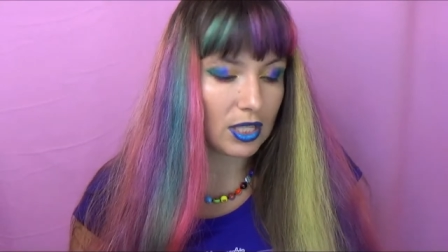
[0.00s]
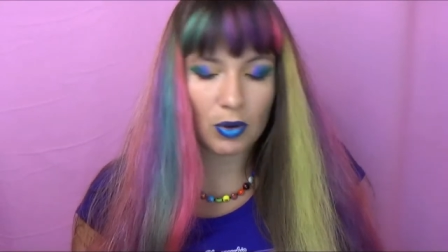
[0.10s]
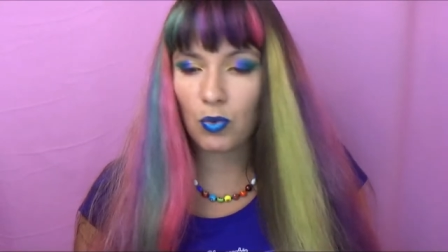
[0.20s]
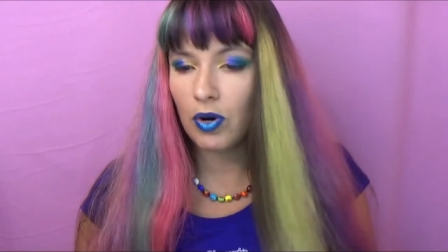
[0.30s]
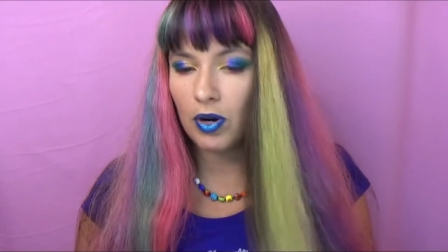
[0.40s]
They
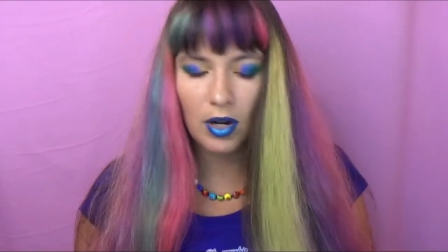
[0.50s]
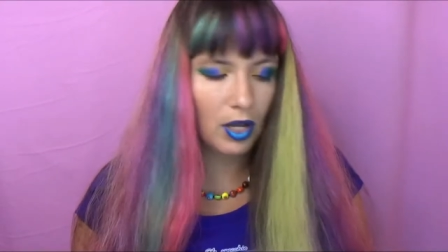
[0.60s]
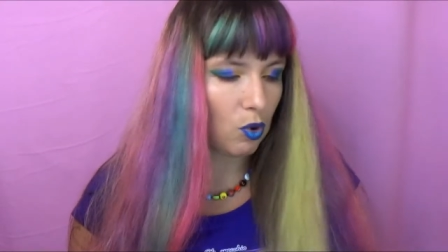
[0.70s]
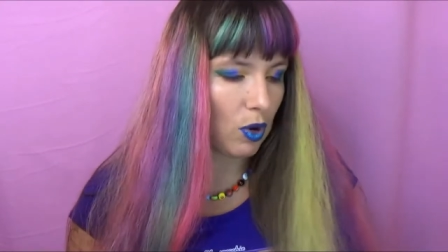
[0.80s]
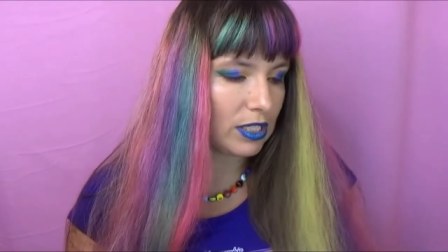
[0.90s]
were
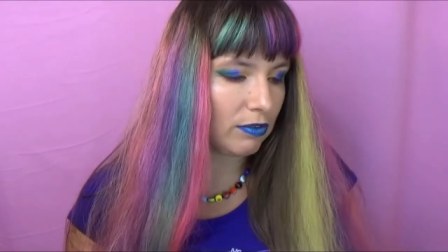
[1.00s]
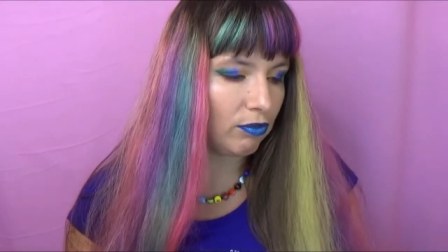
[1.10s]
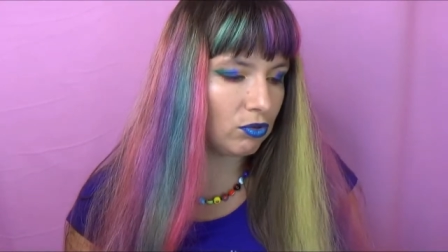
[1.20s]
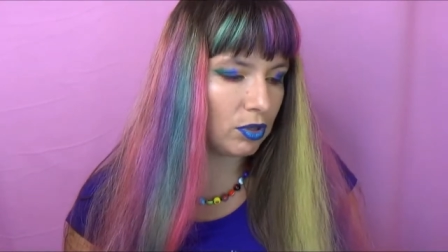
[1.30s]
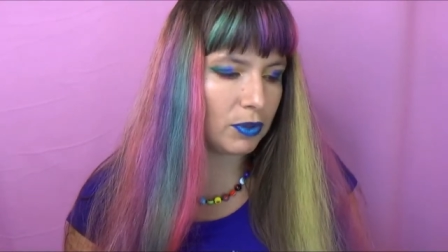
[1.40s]
quite
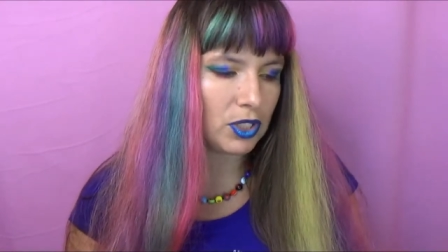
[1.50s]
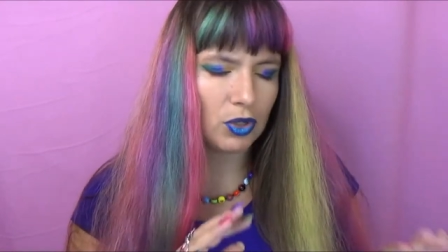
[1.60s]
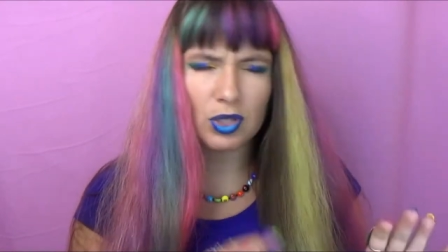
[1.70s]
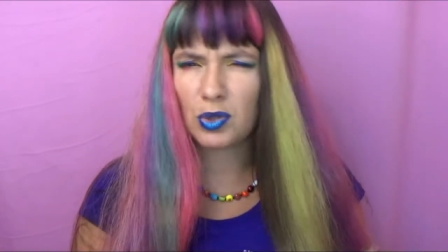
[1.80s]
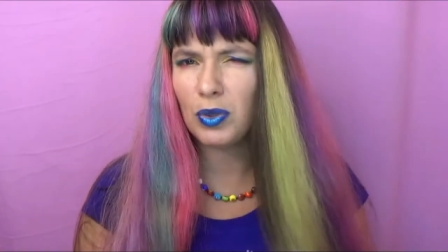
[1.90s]
affordable. So
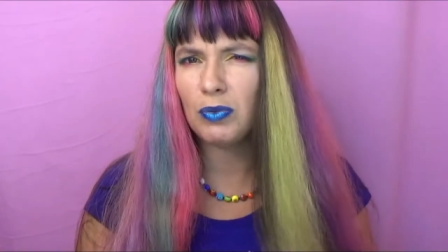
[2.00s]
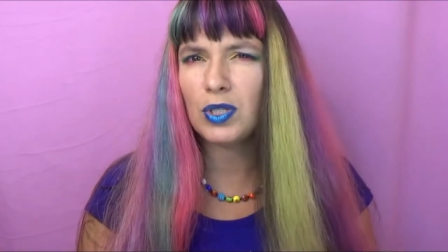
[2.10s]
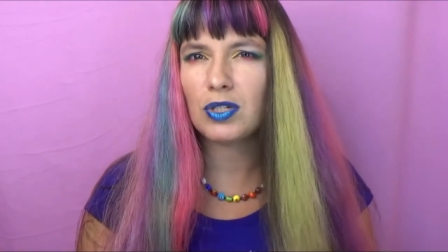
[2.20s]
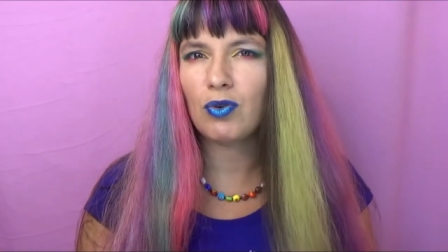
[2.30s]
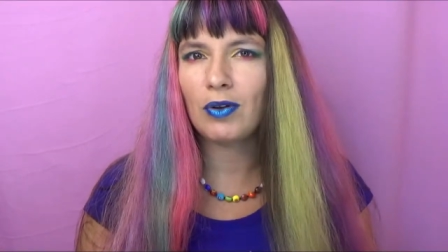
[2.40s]
this one
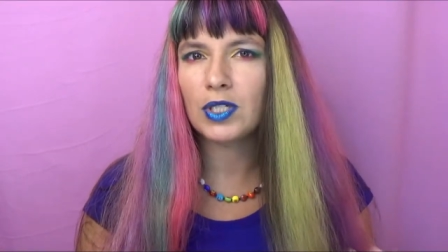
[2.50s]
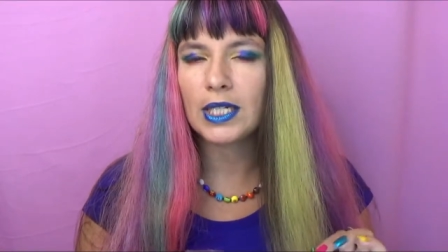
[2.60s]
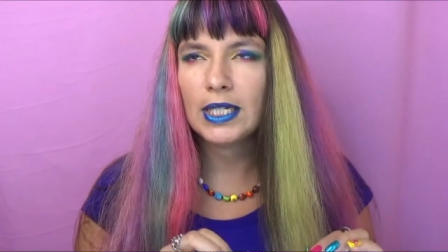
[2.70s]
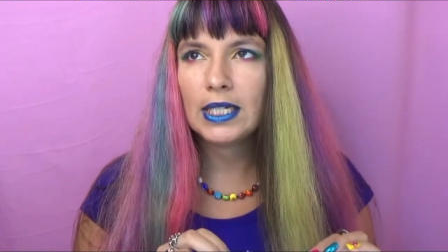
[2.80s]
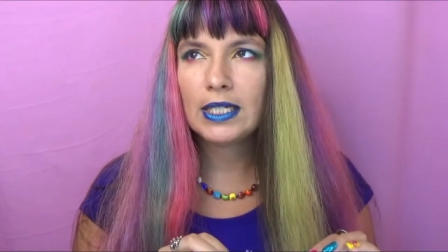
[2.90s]
was around
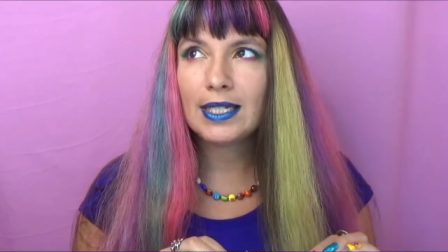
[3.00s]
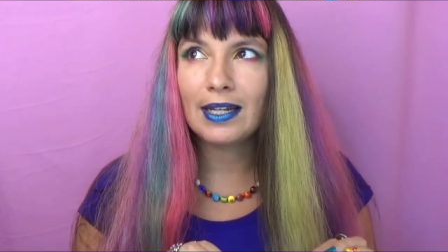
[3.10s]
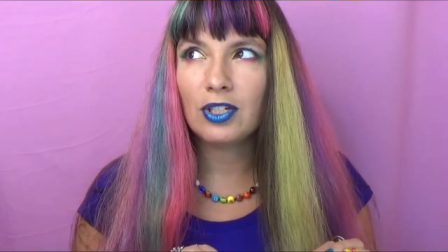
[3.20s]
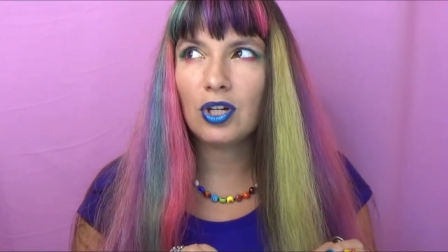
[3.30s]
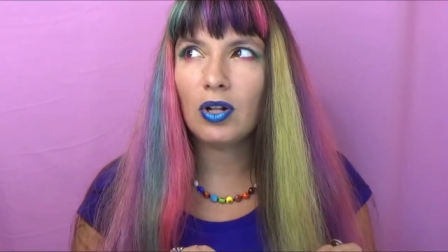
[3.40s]

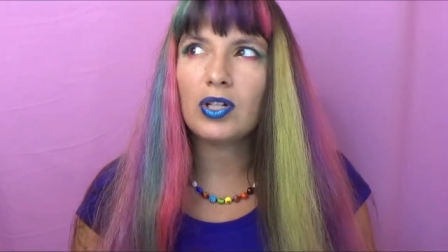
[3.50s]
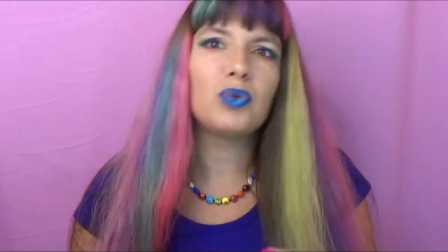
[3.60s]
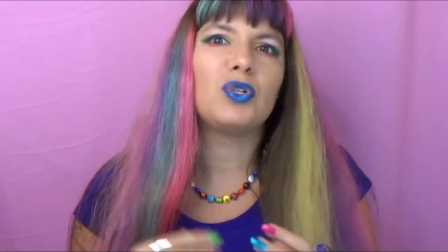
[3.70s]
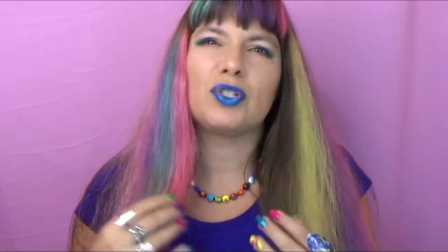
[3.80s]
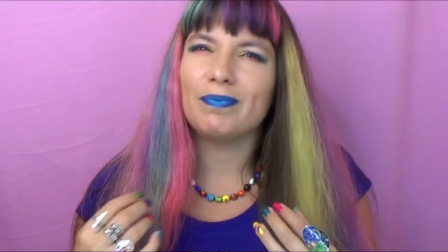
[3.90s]

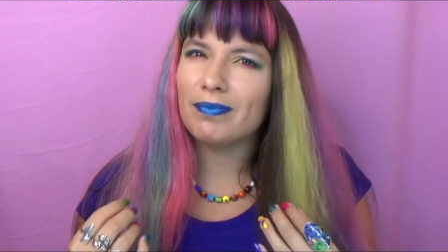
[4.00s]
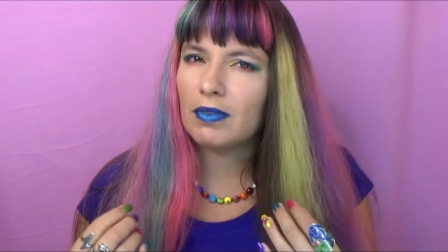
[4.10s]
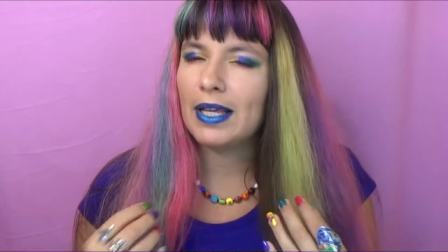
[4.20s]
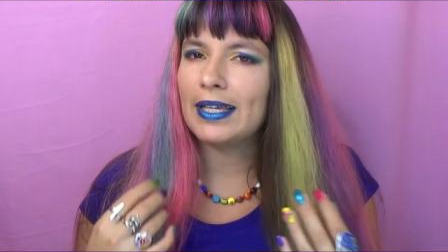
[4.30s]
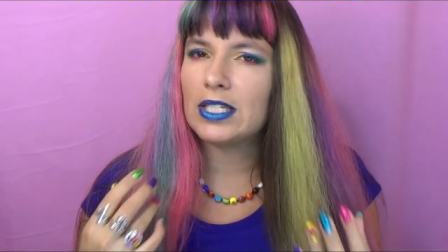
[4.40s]
$10, which
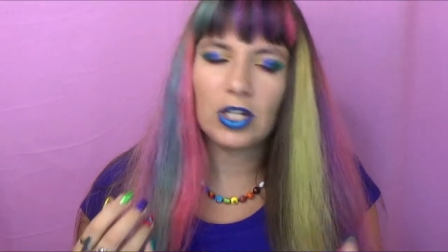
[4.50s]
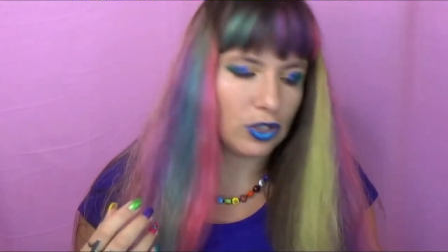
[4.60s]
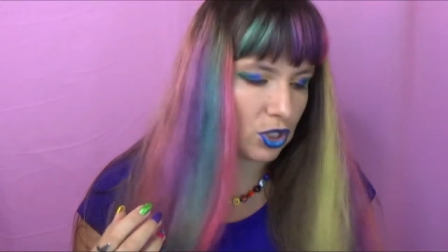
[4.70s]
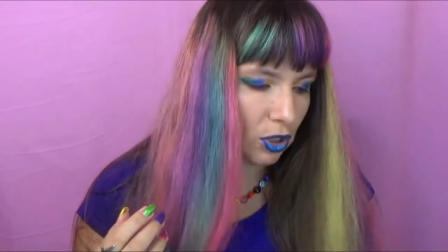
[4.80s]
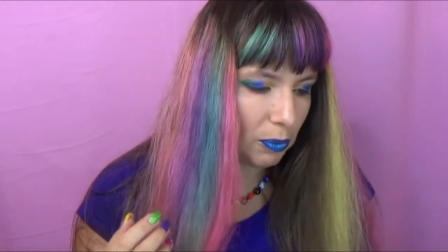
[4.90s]
like it's
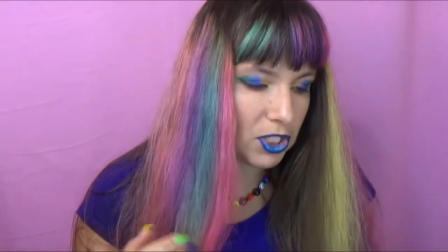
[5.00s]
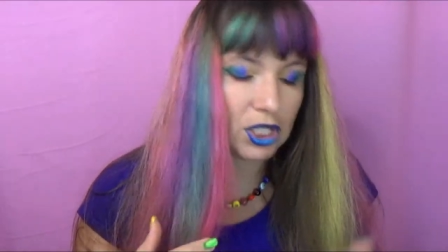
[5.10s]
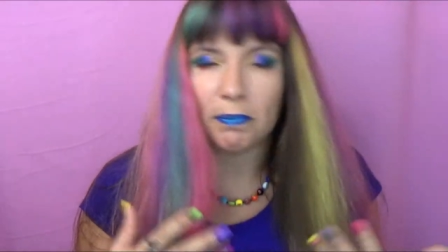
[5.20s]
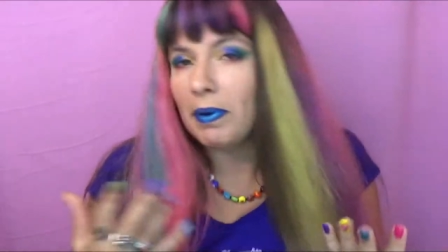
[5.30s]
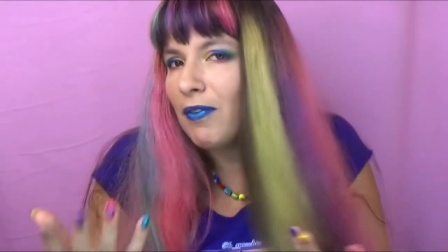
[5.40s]
not super
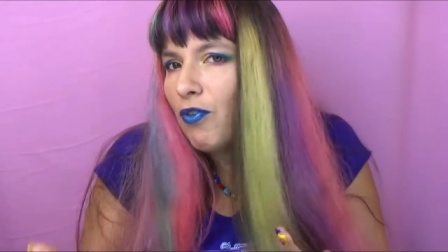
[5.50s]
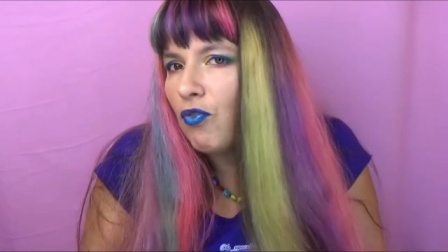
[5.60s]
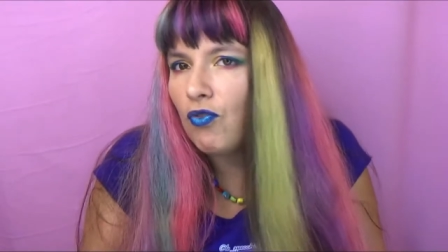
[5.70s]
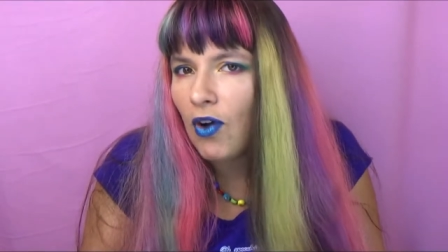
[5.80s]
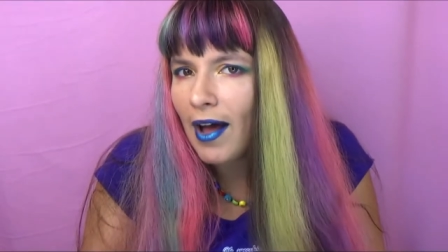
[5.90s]
cheap, but for
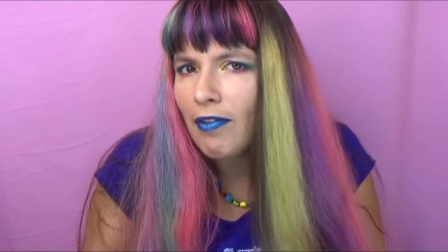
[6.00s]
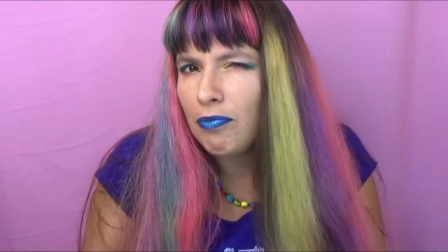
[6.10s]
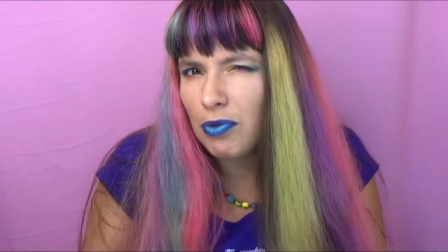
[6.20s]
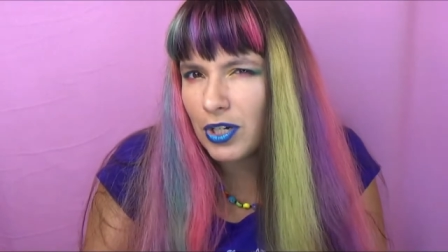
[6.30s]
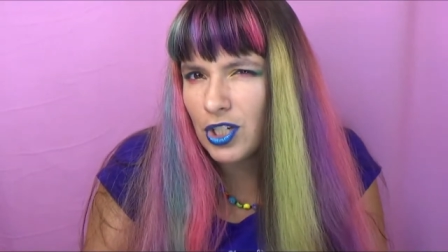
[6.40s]

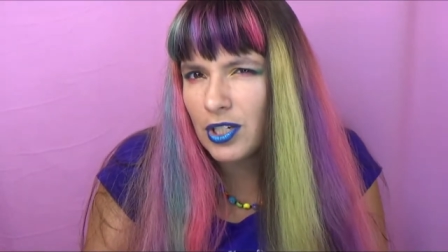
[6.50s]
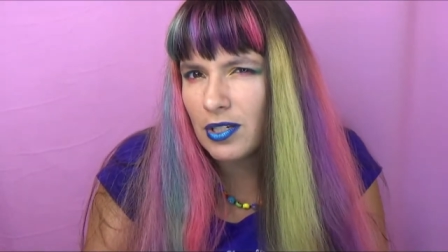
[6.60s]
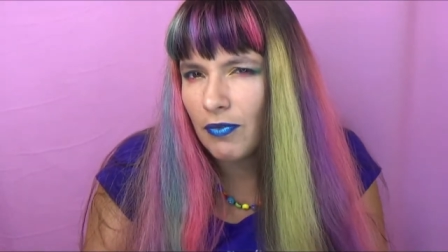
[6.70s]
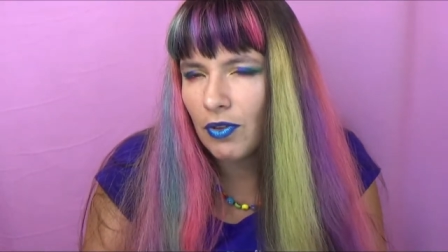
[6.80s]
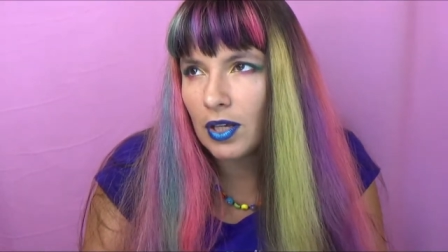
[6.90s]
five
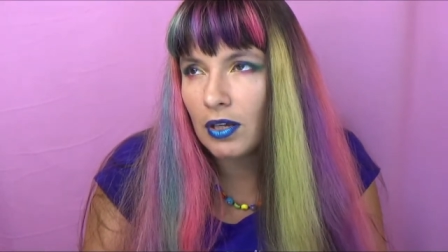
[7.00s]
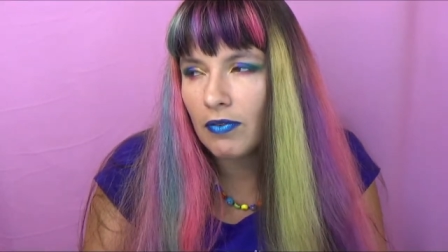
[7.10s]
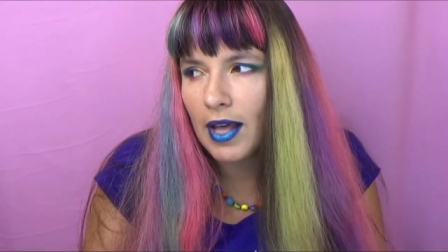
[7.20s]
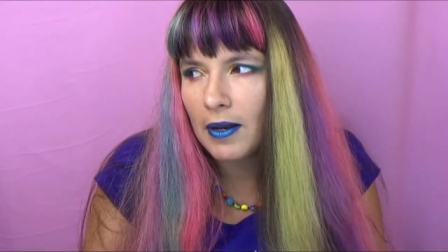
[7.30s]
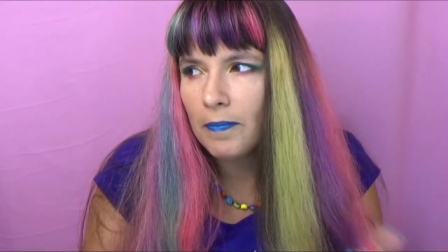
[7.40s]
brushes, if you think
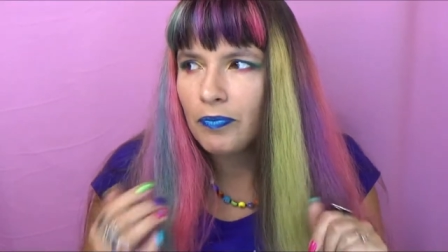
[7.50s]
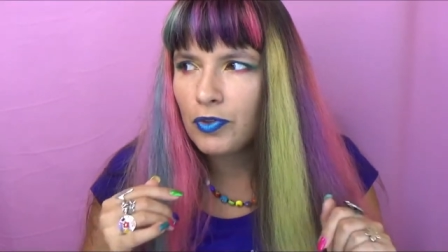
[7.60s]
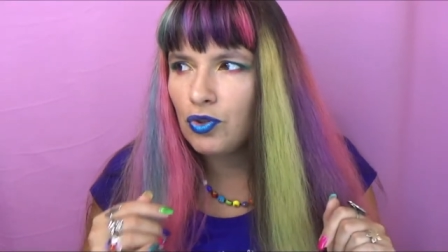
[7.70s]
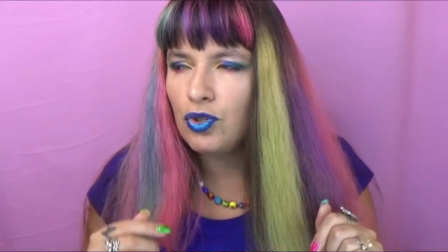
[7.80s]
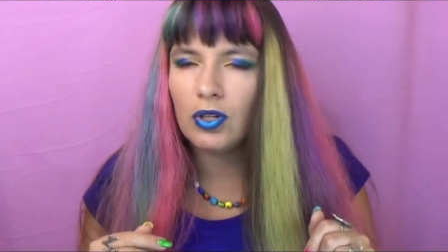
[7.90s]
of that,
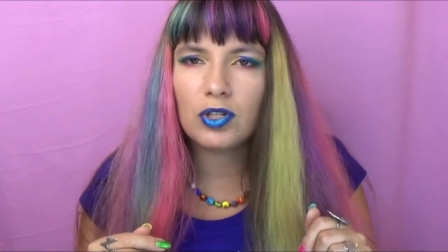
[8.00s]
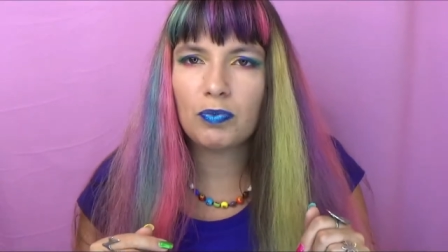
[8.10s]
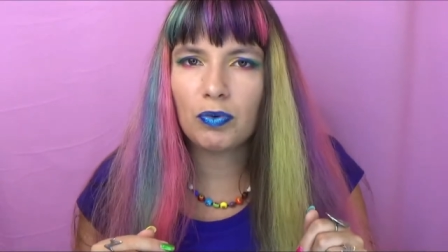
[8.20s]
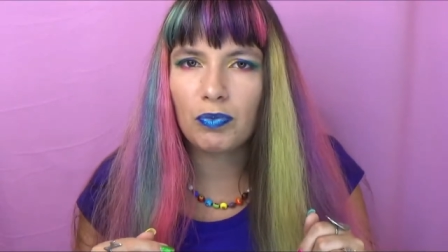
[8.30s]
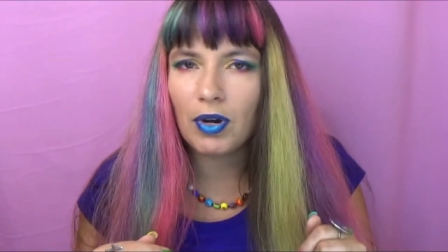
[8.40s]
$2
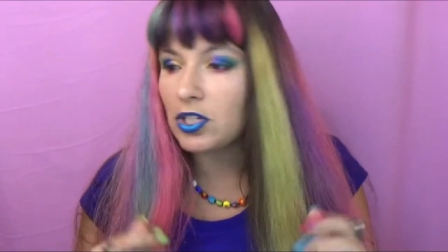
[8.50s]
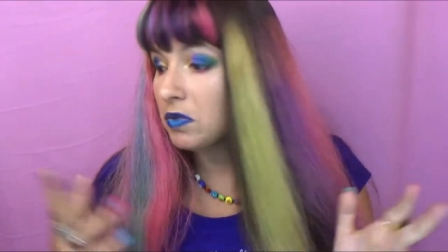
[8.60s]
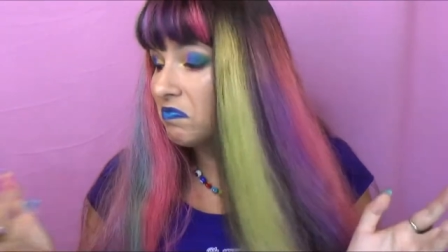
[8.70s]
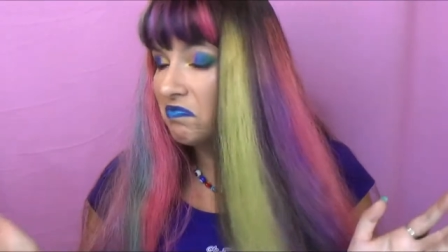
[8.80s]
per brush,